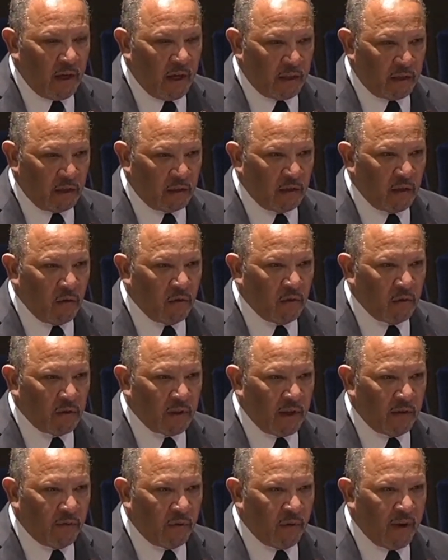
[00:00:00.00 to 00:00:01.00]
at the local
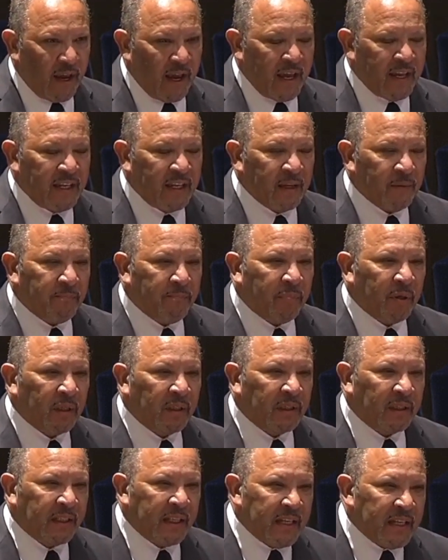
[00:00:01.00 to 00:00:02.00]
level, and the
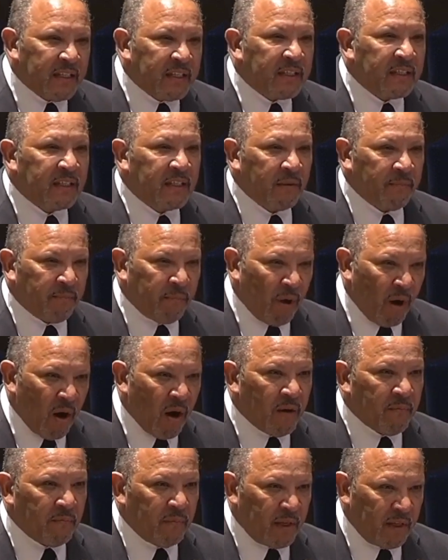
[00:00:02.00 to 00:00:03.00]
police
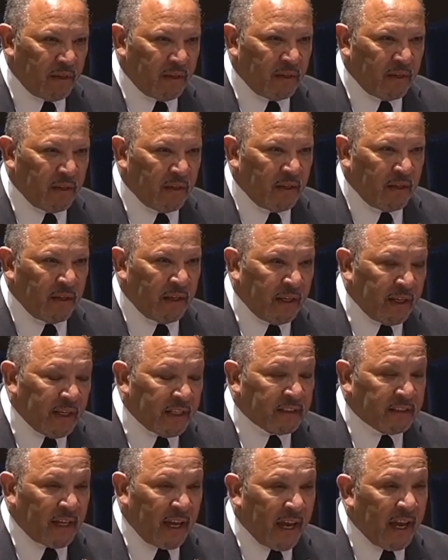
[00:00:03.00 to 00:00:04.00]
department,
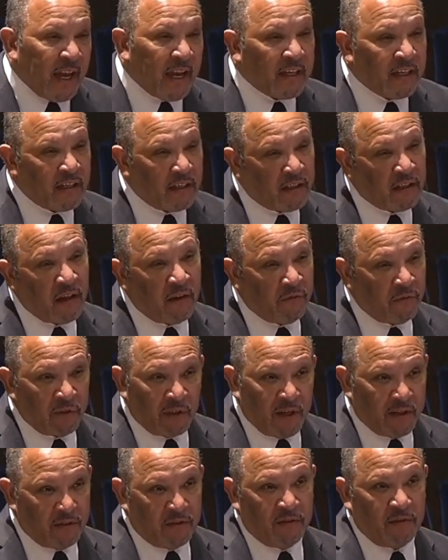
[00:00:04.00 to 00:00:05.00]
is a hand-in-glove
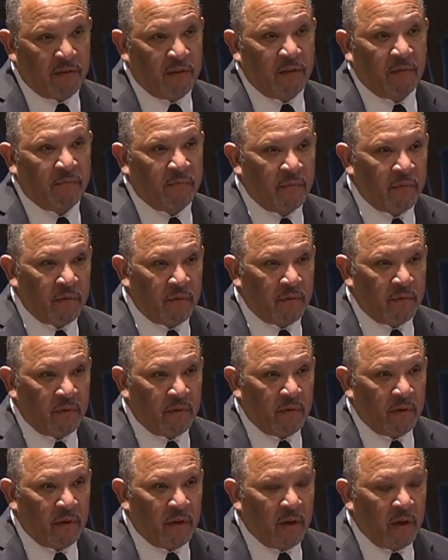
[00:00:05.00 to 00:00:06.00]
relationship.
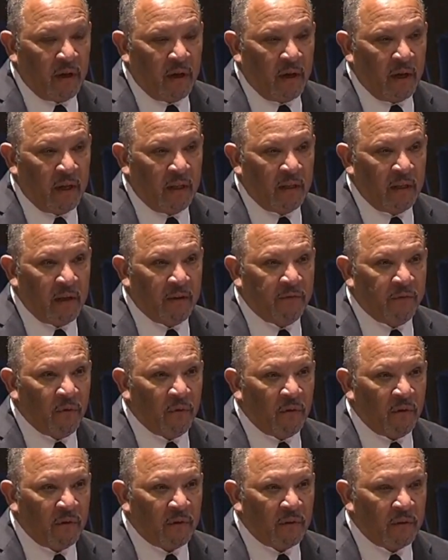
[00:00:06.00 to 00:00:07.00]
And
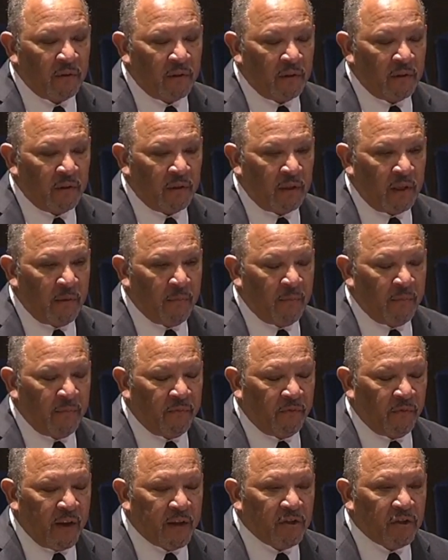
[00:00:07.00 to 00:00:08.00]
therefore, the
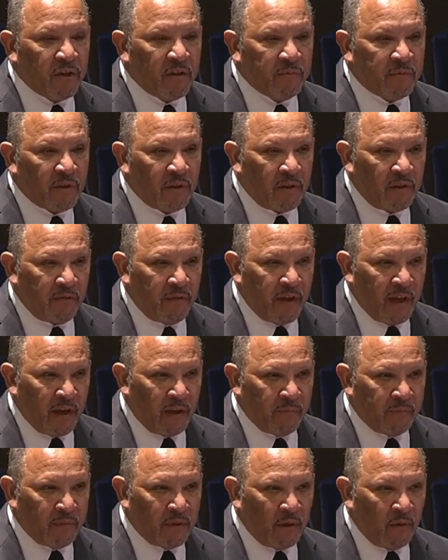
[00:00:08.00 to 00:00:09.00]
friendships are
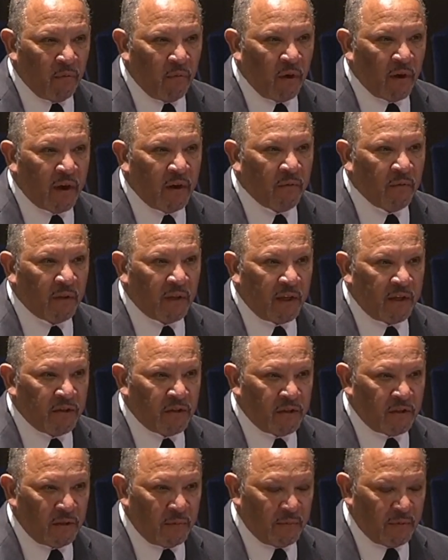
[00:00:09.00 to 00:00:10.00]
developed, a working
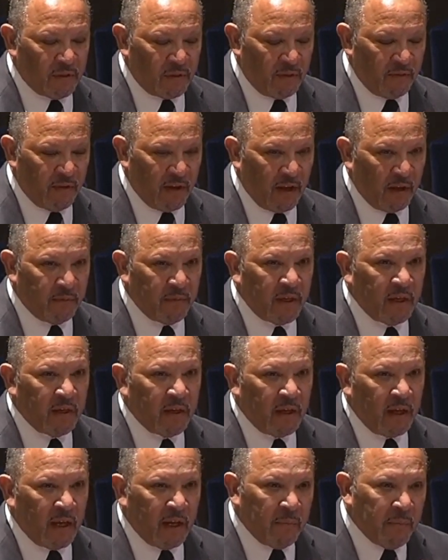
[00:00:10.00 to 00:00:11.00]
relationship is developed,
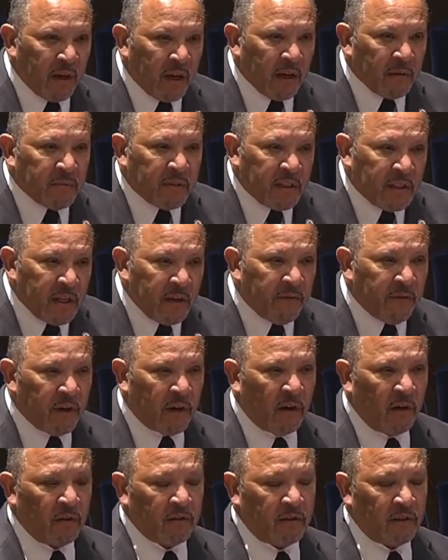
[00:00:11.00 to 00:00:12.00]
and it becomes
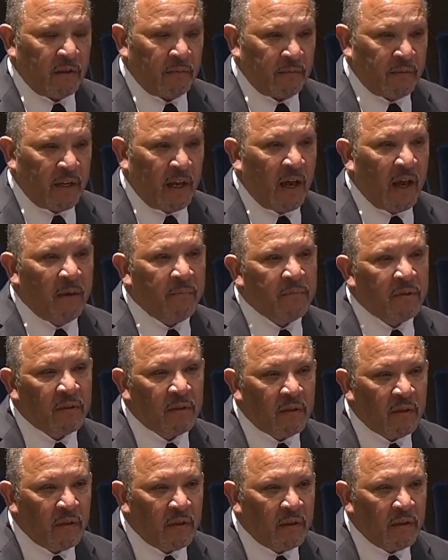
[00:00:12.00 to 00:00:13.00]
difficult sometimes
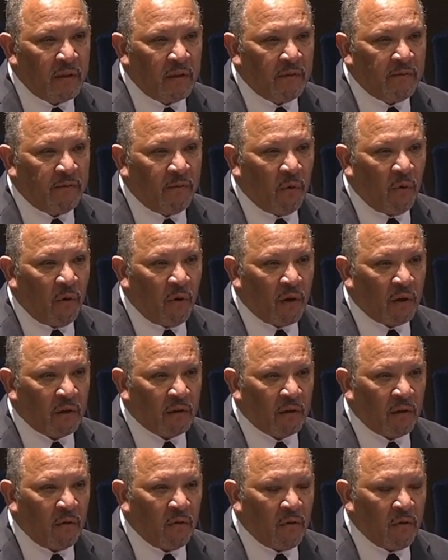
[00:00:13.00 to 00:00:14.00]
for
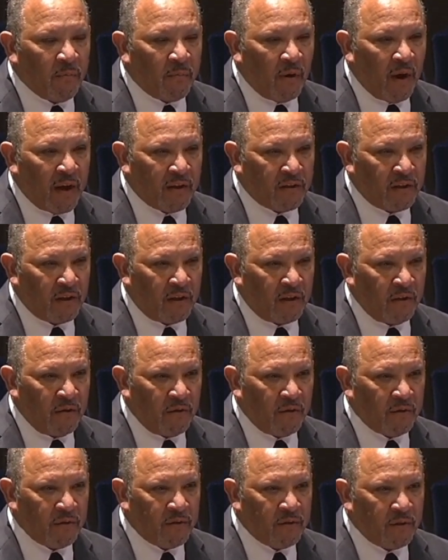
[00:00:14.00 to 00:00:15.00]
local
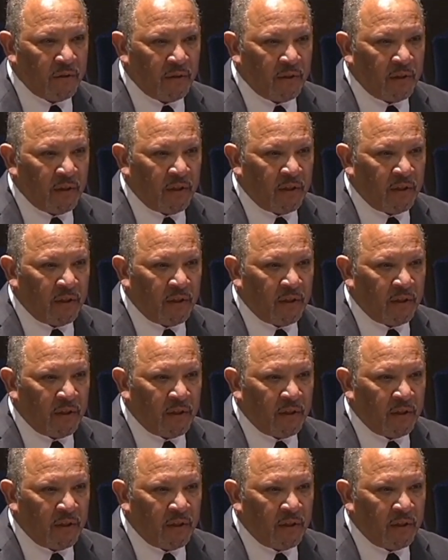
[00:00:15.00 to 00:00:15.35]
prosecutors